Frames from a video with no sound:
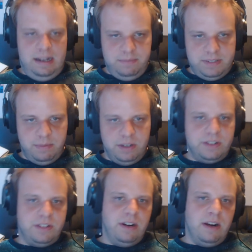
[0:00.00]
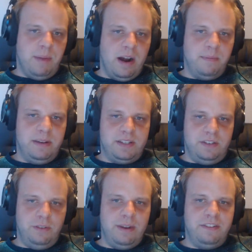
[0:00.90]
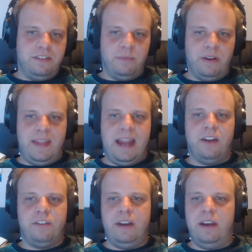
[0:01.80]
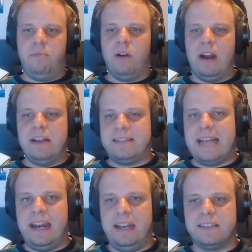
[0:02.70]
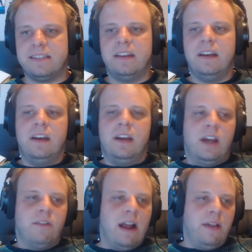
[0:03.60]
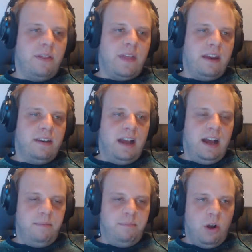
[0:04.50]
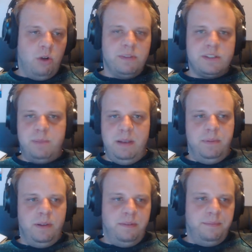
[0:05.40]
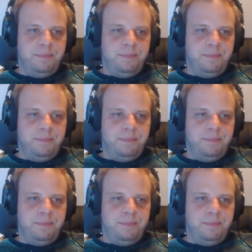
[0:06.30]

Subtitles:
similar to an apartment situation where they are treated more as tenants rather than homeless people.